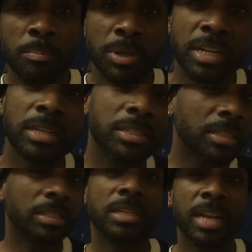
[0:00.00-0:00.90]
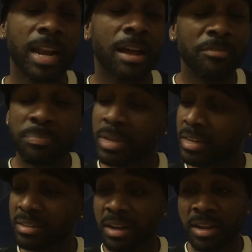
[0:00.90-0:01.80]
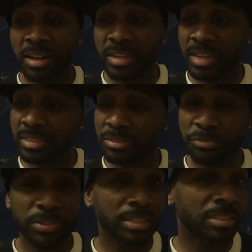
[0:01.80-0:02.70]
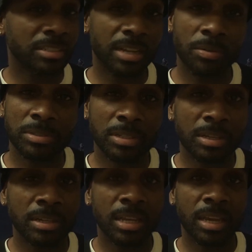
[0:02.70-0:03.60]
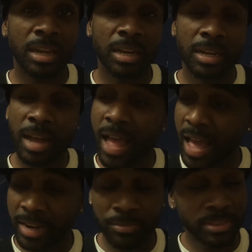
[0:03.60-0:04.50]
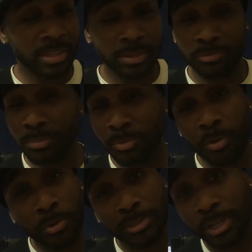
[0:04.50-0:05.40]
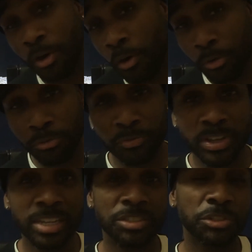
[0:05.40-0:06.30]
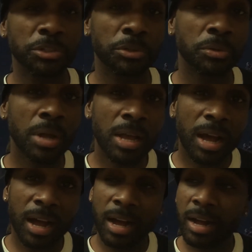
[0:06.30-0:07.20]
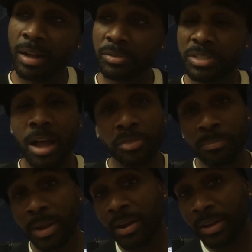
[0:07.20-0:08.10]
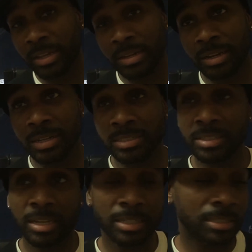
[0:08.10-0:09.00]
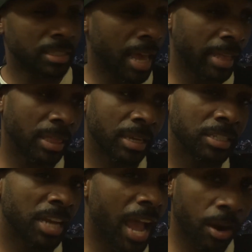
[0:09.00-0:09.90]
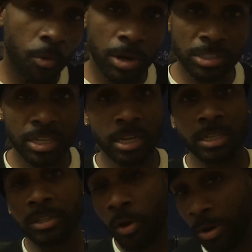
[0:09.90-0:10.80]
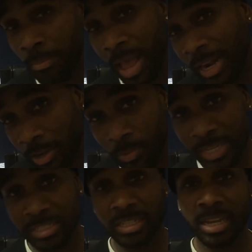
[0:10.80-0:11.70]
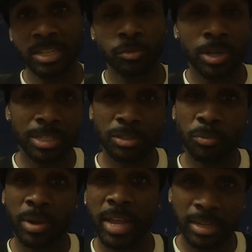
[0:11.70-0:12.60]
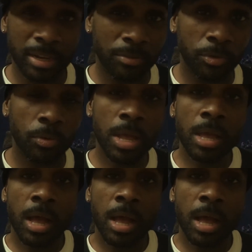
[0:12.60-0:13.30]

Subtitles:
But in addition to that, I've been into fish since I was a young kid, and I had everything from, of course, goldfish to South American cichlids like the jaguar cichlid or managuisi, as well as the red devil.